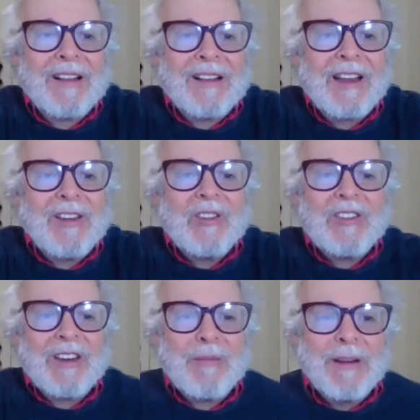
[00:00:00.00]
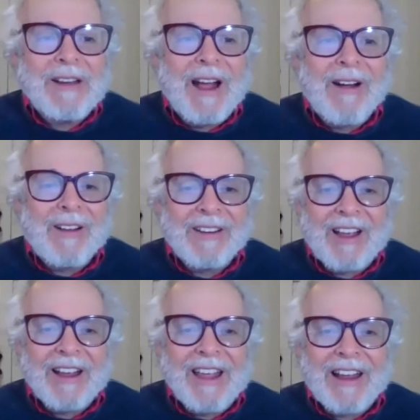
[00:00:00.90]
Can you see me now? Because
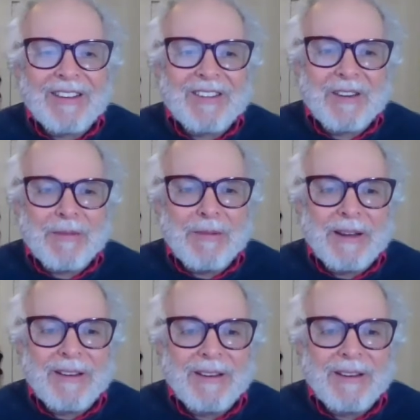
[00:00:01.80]
I can't see me.